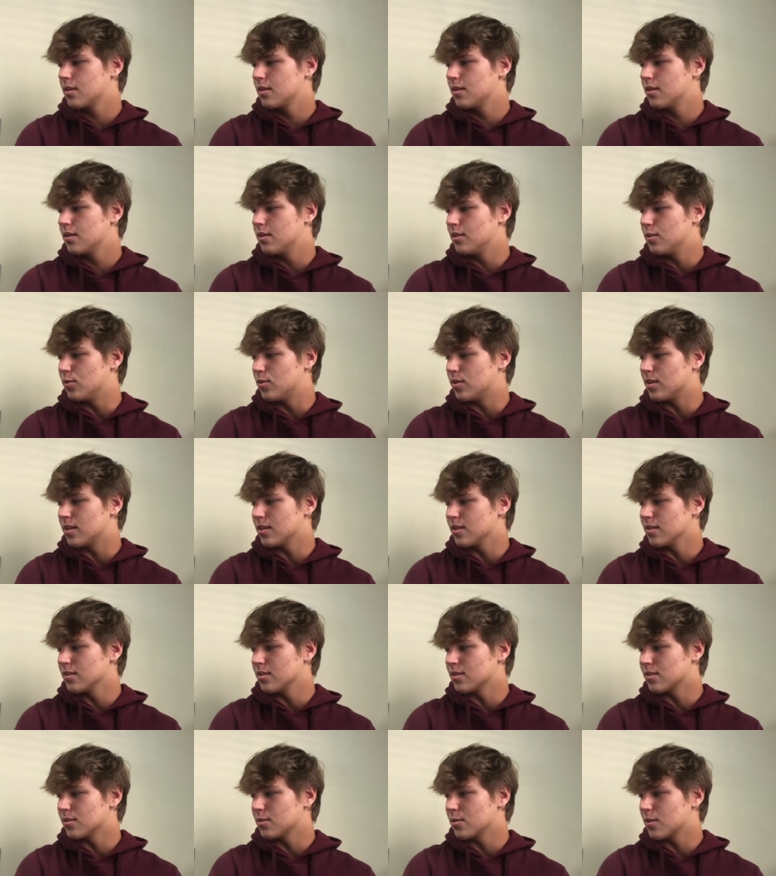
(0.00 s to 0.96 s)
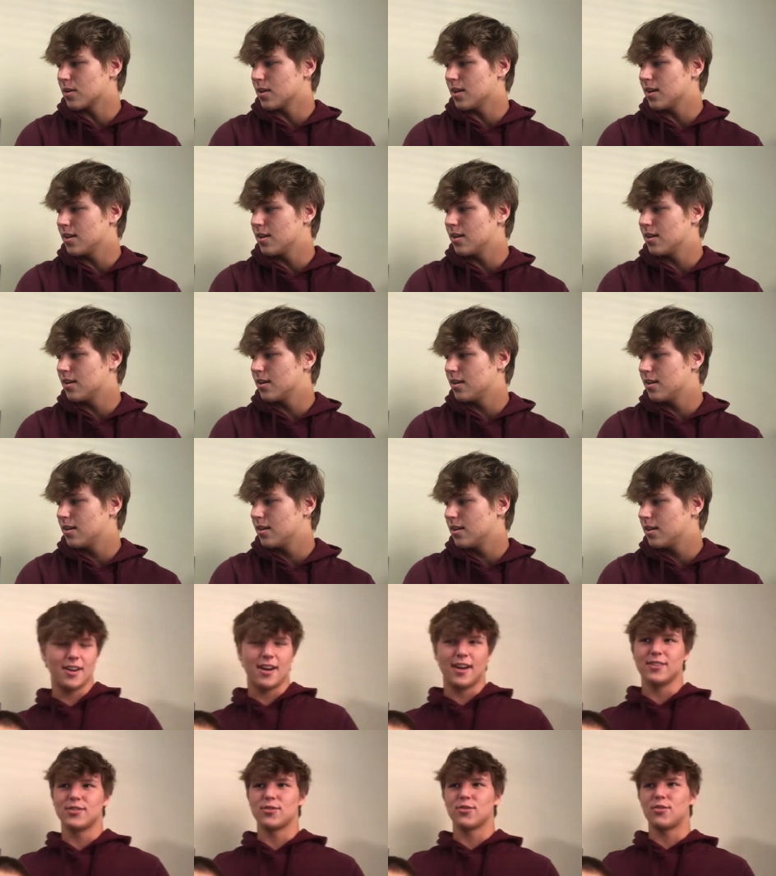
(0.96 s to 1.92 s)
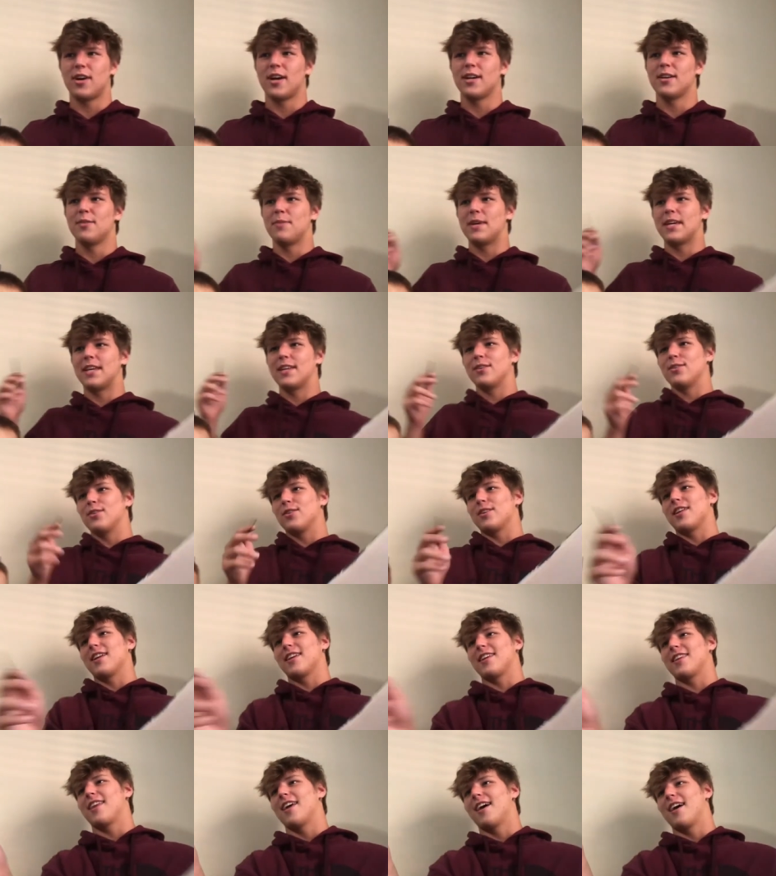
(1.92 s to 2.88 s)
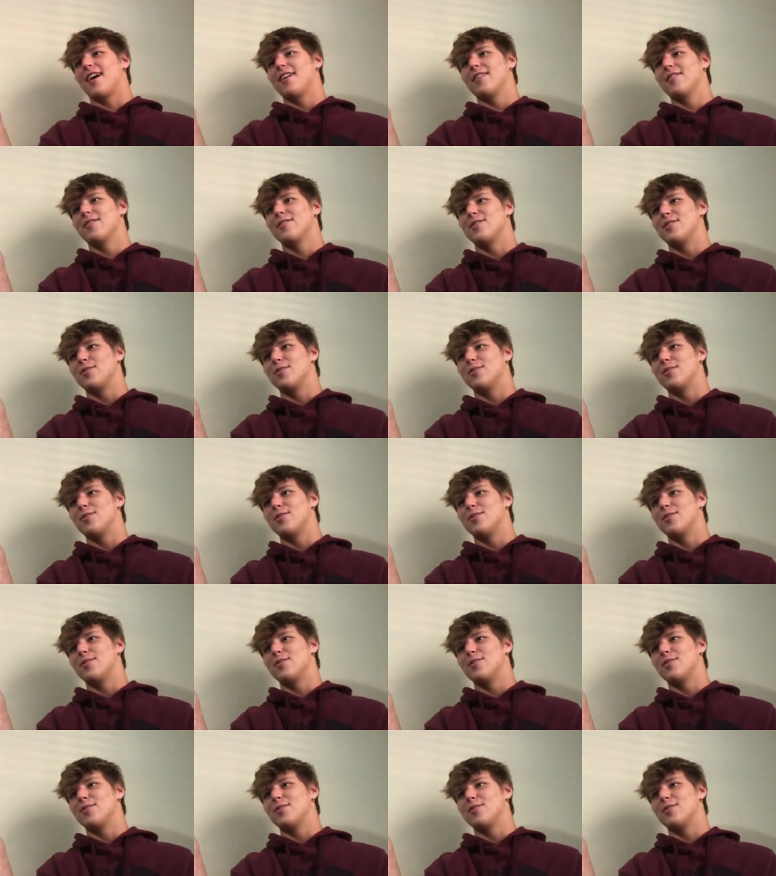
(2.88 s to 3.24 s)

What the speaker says: You think it looks okay? I tried to make it look like that.